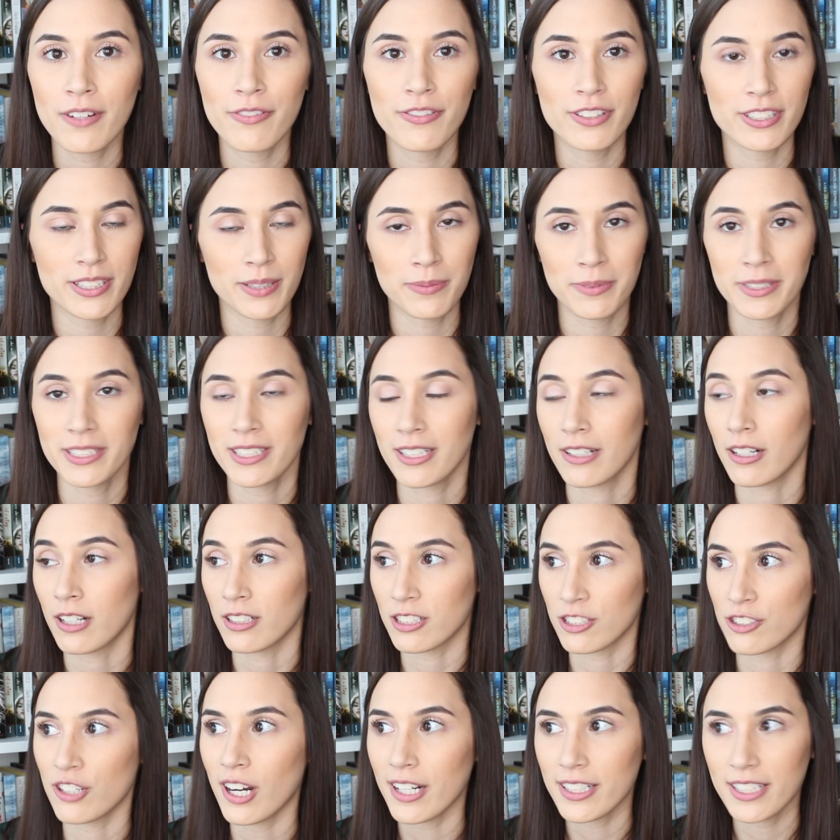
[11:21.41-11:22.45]
For some reason I got
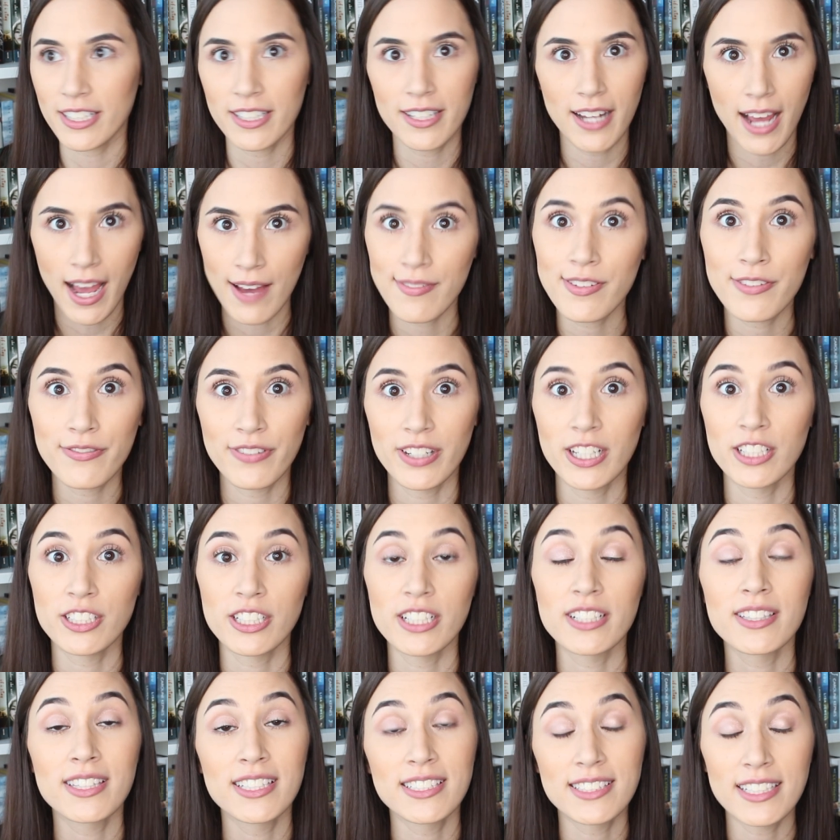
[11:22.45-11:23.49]
distracted, haven't finished
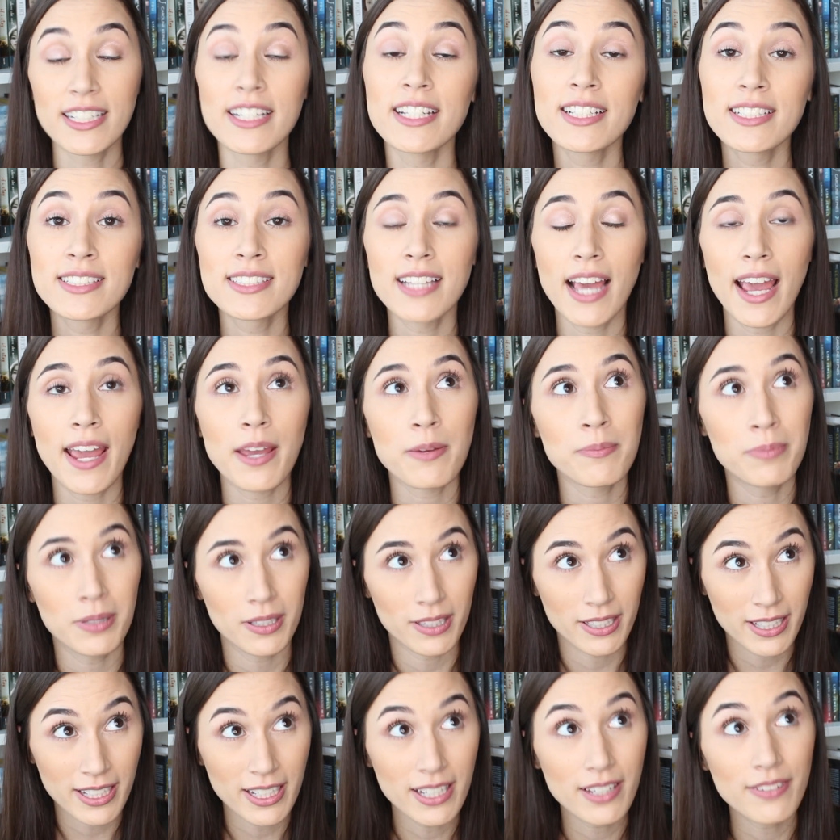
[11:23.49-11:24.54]
it. This is, I
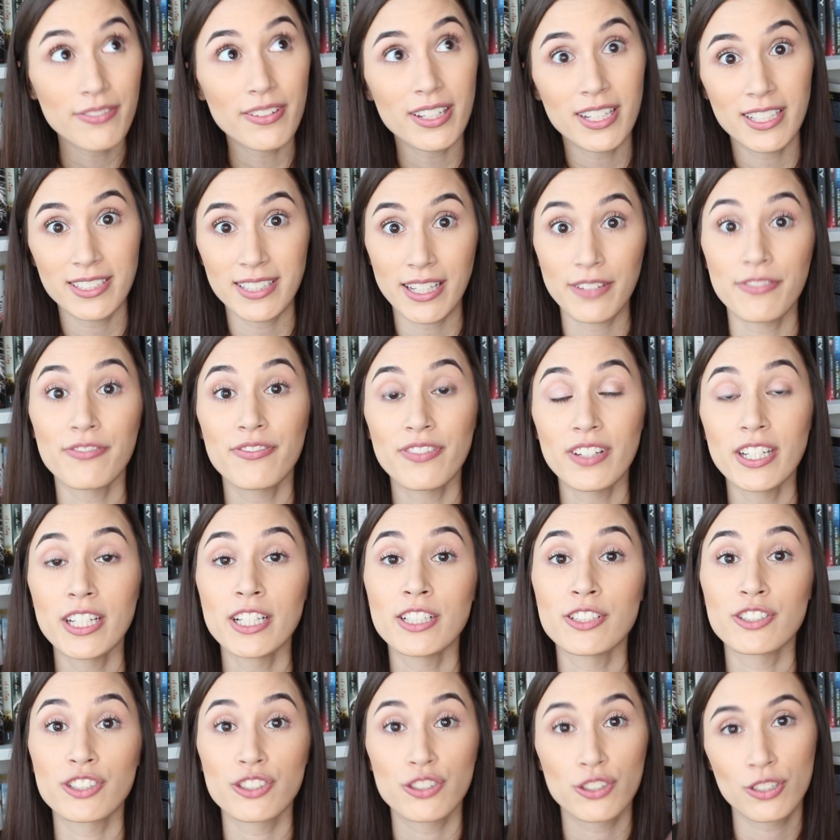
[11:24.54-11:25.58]
believe it is a
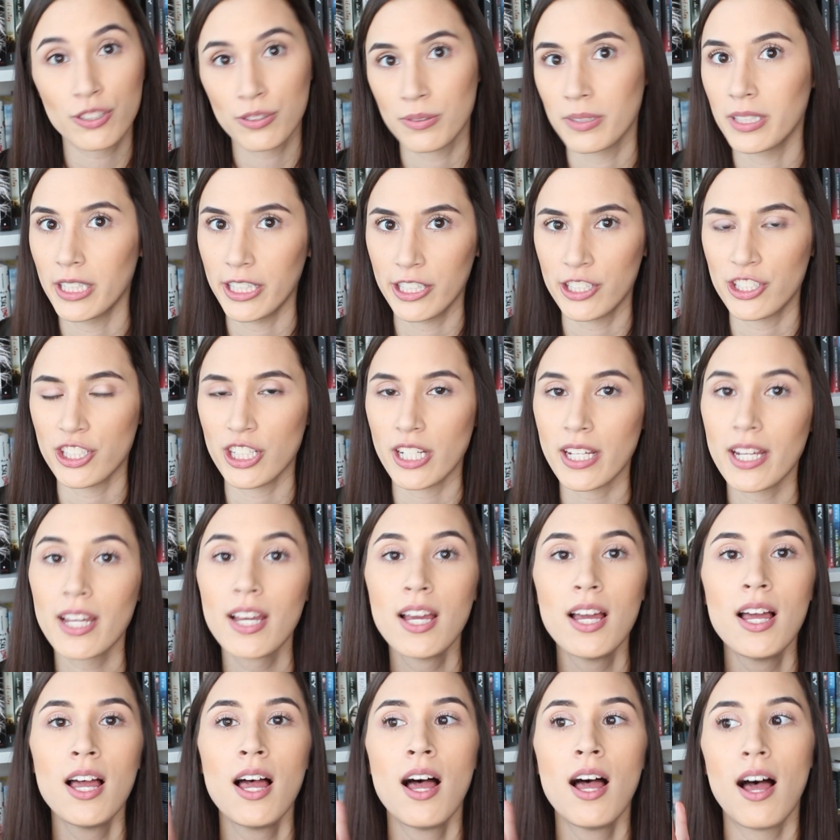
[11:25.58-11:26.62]
finished trilogy,
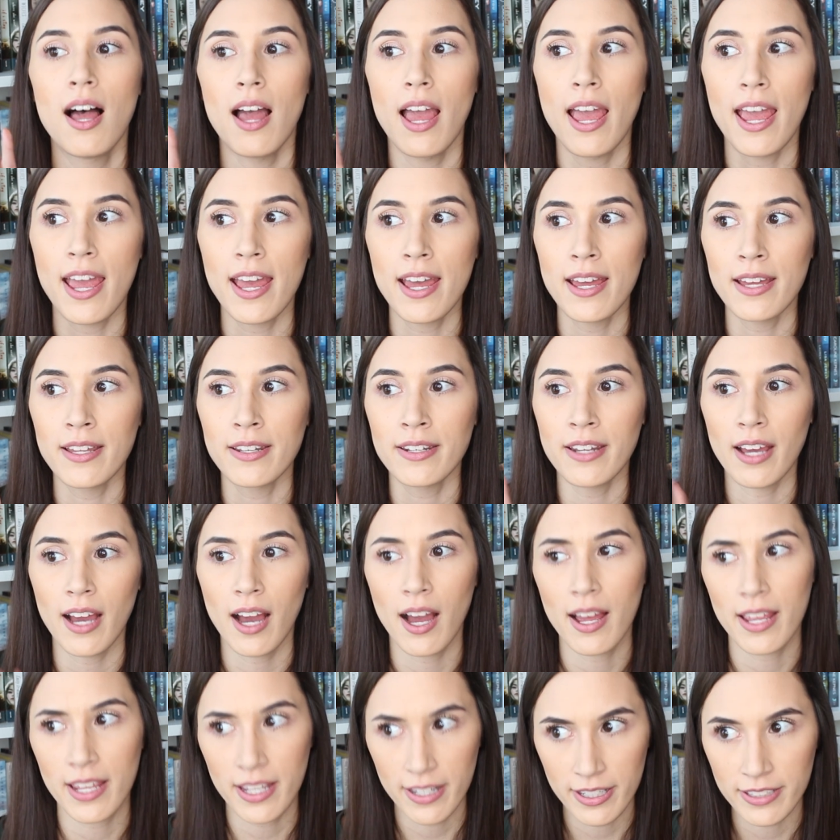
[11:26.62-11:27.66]
and
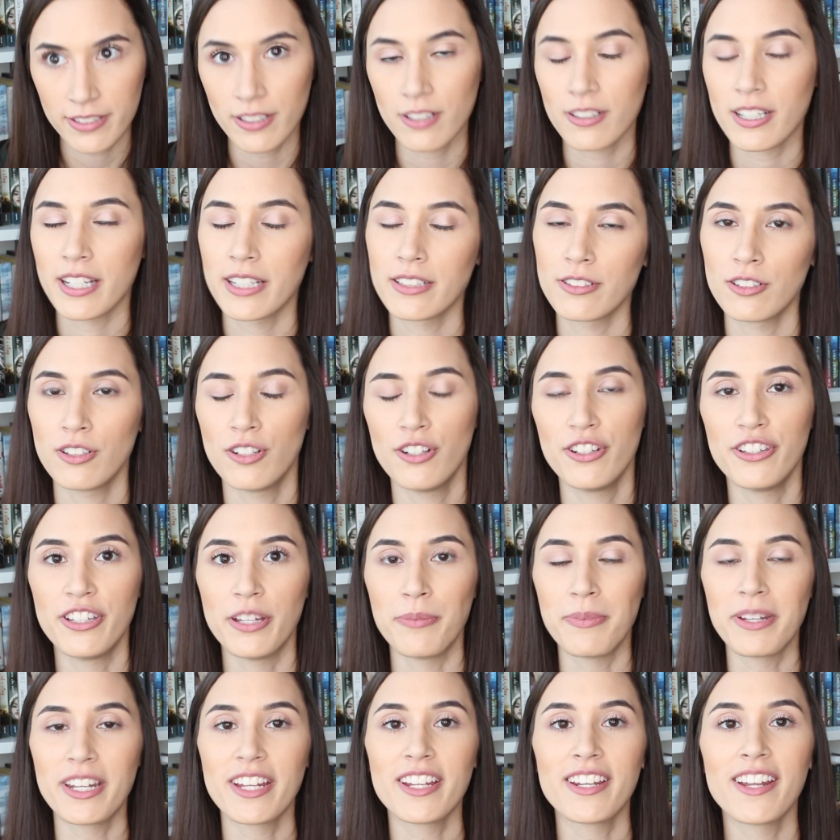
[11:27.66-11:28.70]
it is on Kindle
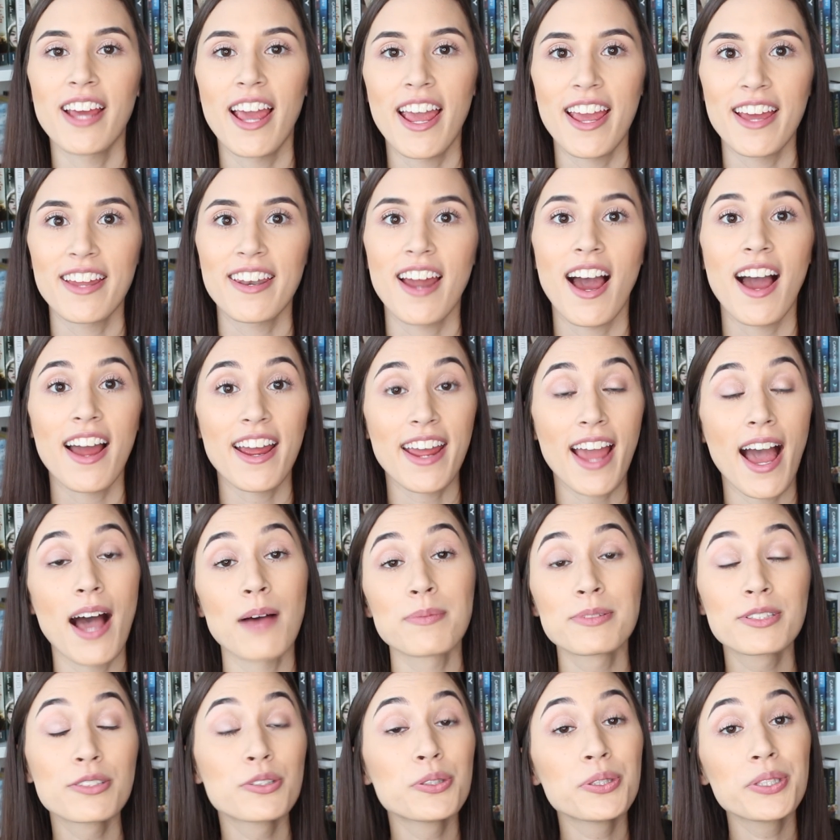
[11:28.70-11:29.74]
Unlimited, and I
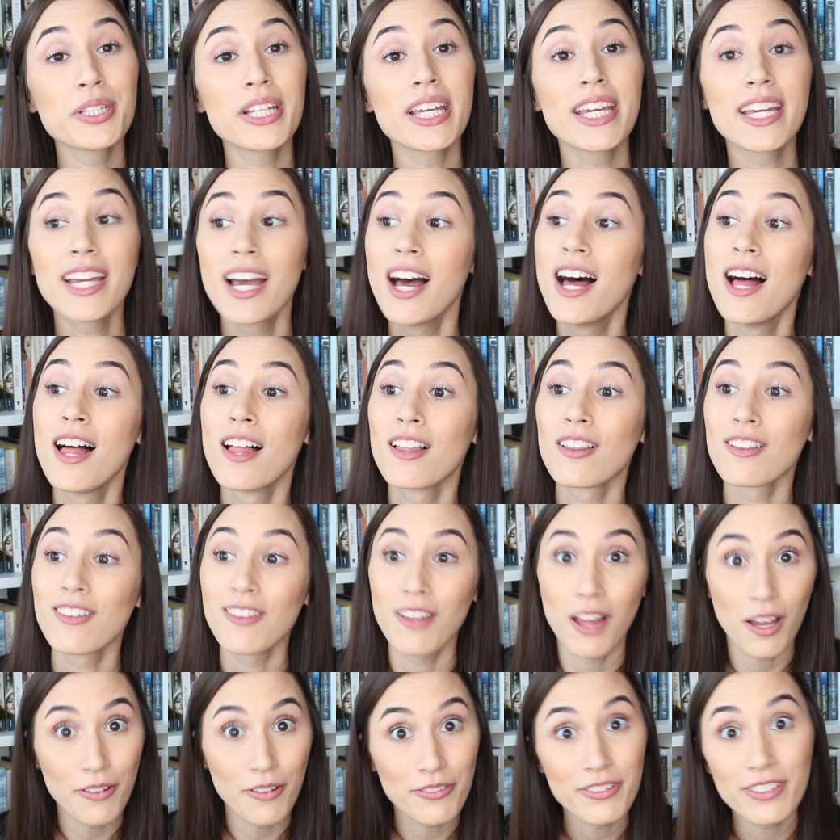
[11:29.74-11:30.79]
absolutely
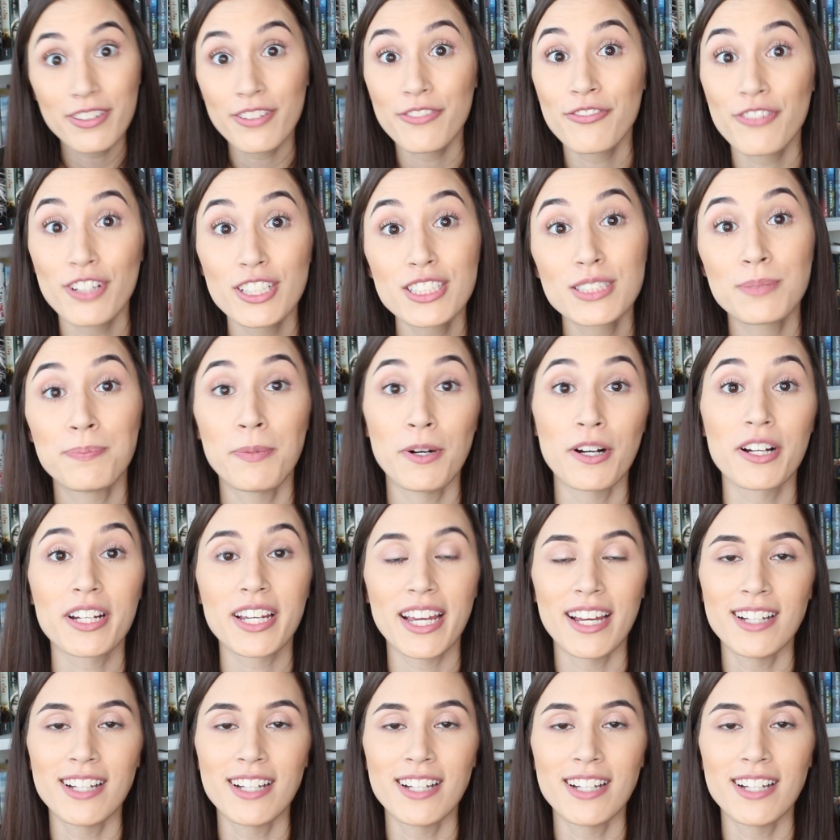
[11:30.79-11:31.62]
loved the first book.